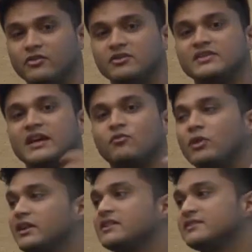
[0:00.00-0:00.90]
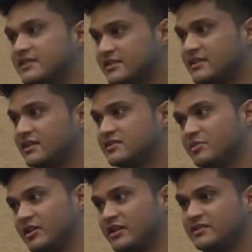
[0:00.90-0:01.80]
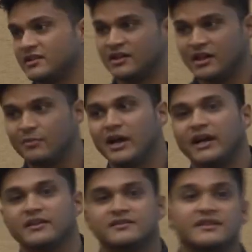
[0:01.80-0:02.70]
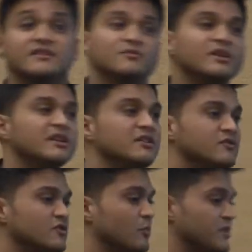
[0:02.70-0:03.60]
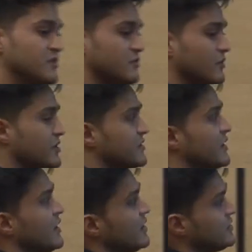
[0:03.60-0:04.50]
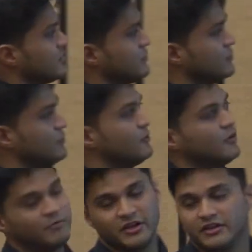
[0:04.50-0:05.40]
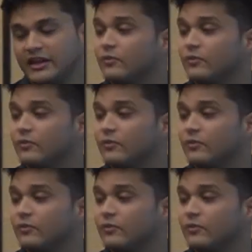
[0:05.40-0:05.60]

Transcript: You just have one consistent experience, and behind the scenes, we can use open source to build that.